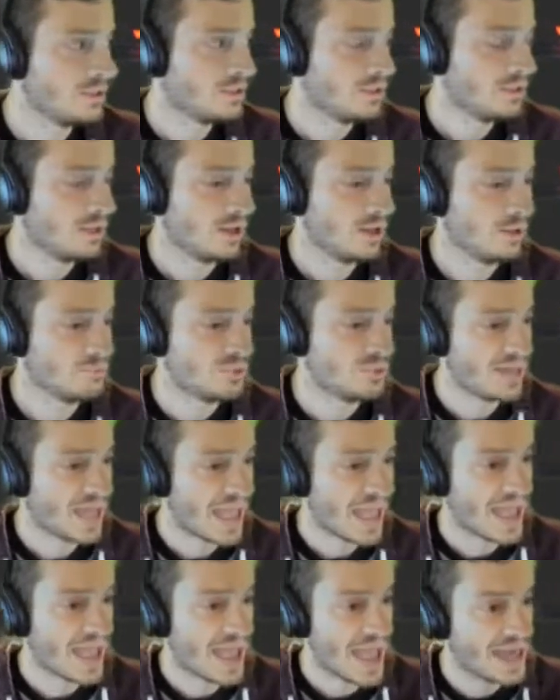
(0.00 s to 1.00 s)
But
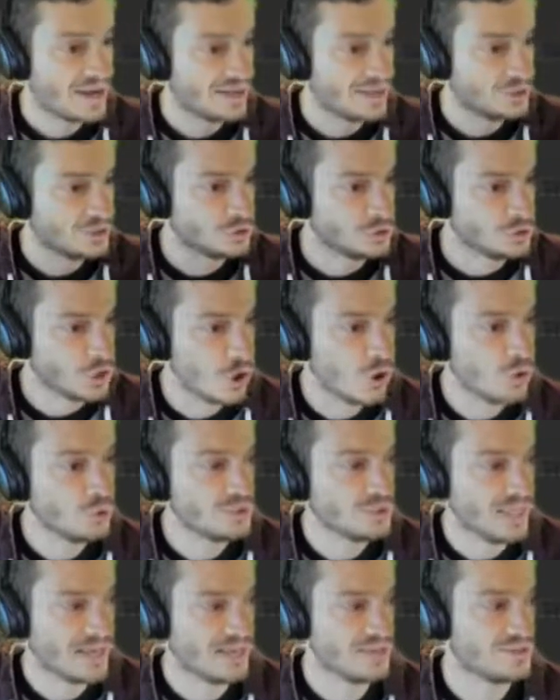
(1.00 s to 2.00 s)
adding low
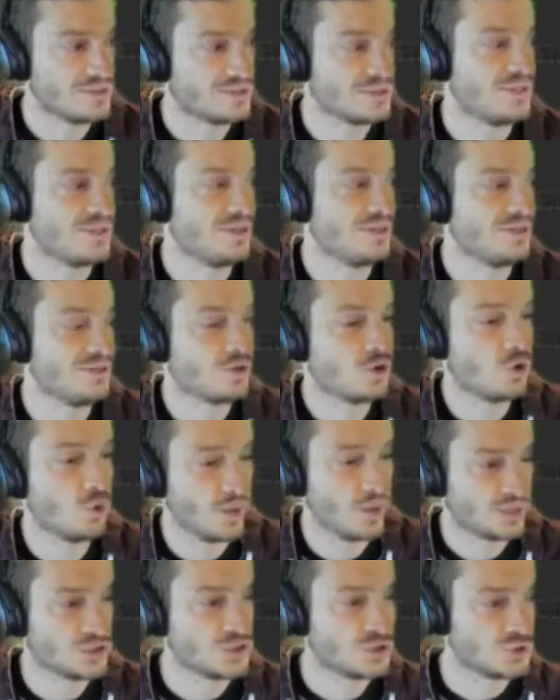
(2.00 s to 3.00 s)
latency,
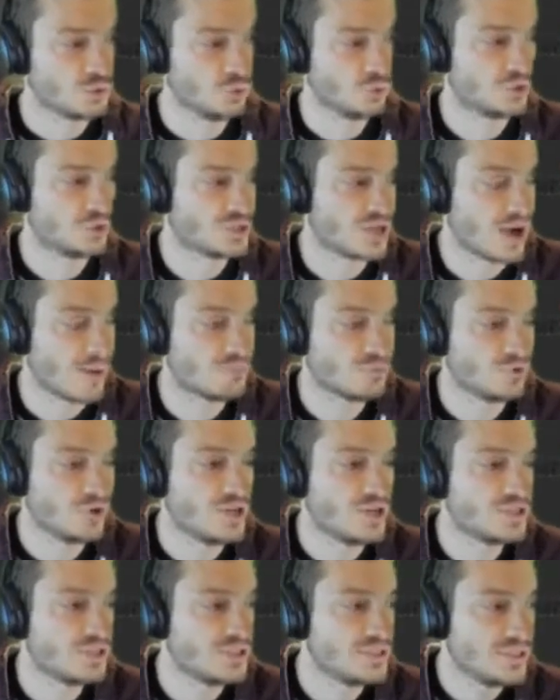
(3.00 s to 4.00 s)
quick storage
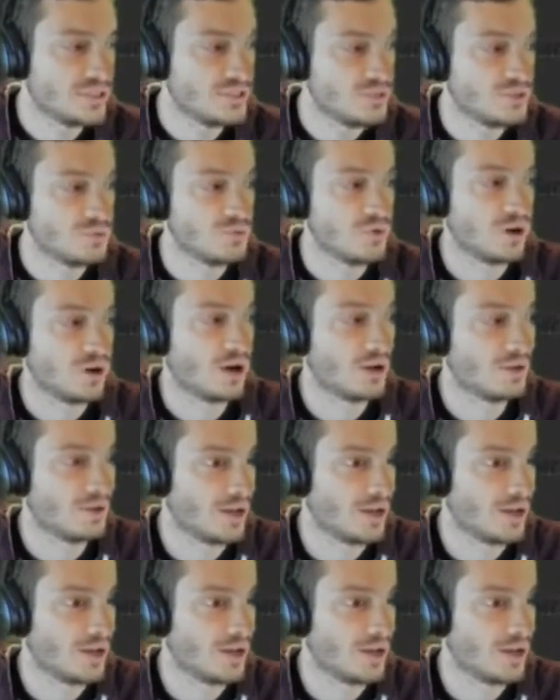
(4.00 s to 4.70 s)
operations into